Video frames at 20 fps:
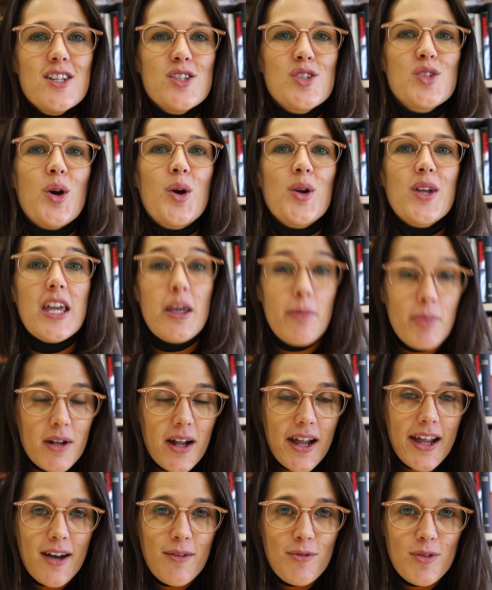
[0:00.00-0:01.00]
So keep an
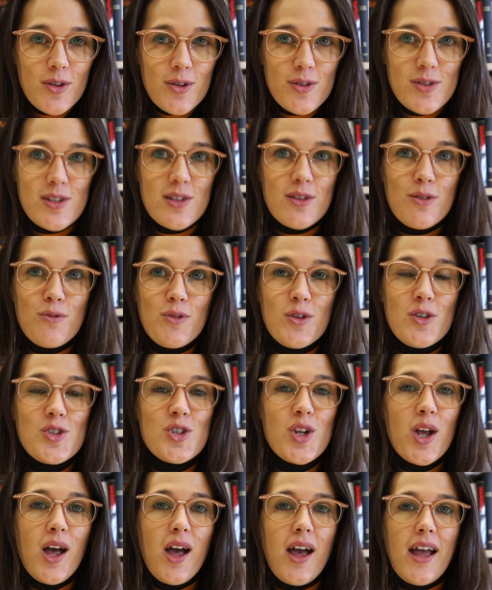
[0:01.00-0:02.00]
eye out for those in the
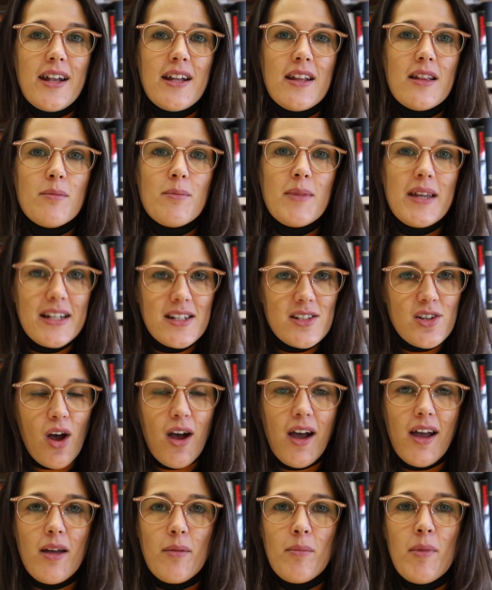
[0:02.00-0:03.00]
future. And in the
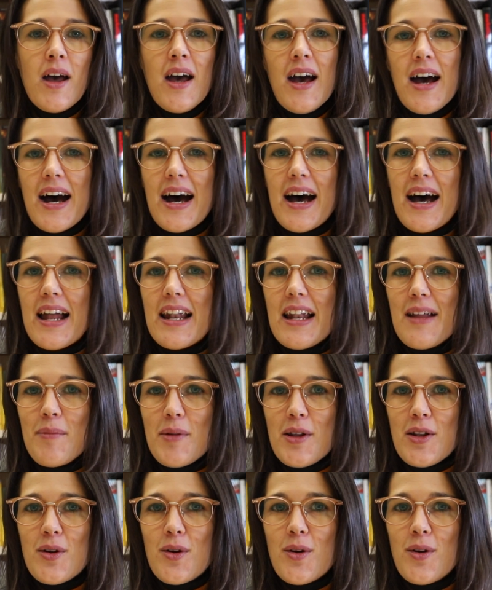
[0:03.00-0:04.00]
meantime, let
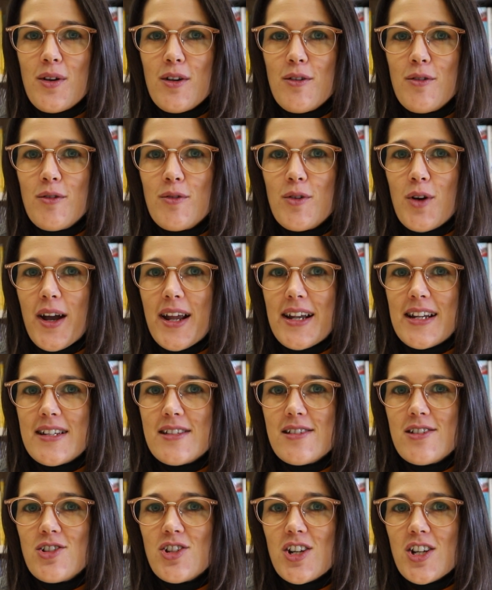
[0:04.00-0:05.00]
me know if you've got any
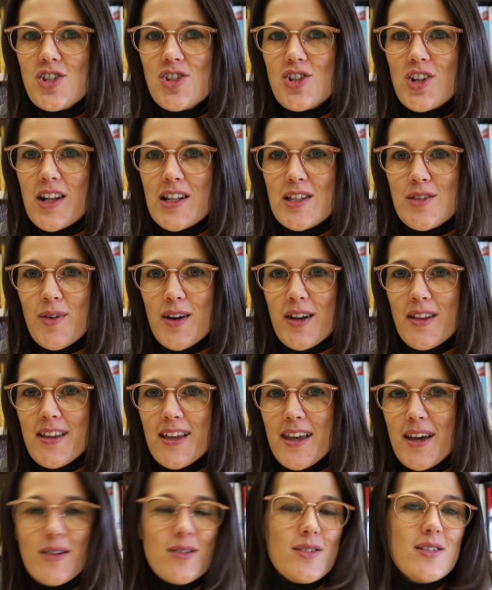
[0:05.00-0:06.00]
suggestions for
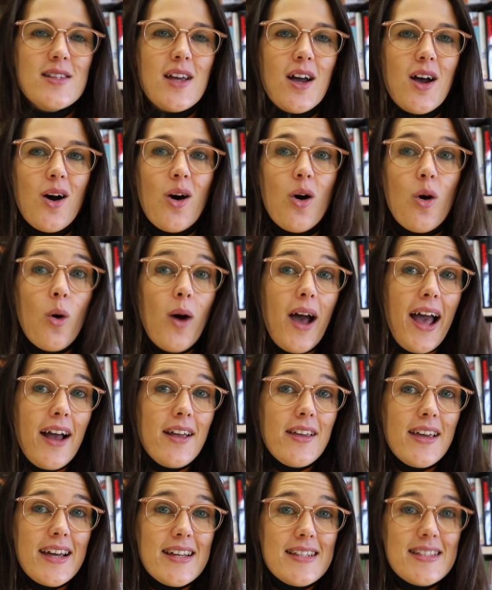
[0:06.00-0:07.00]
anything else or how
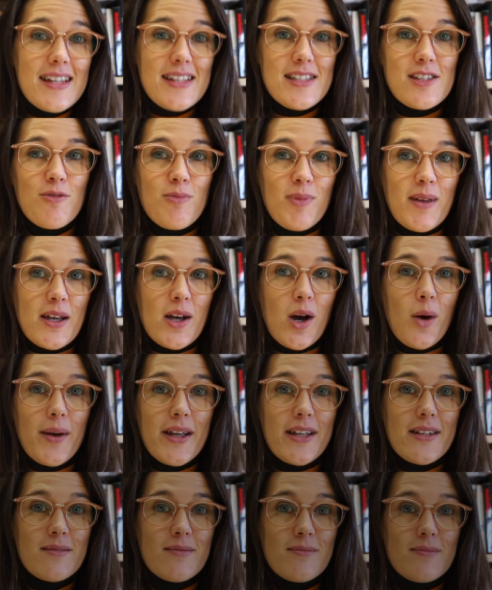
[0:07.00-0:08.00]
your essays have been
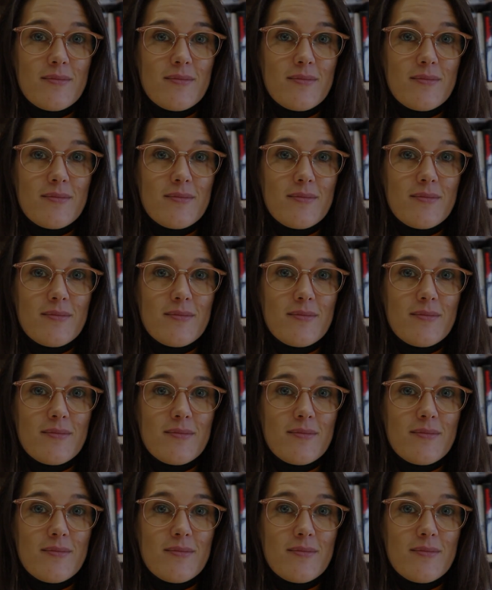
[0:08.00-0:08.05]
going.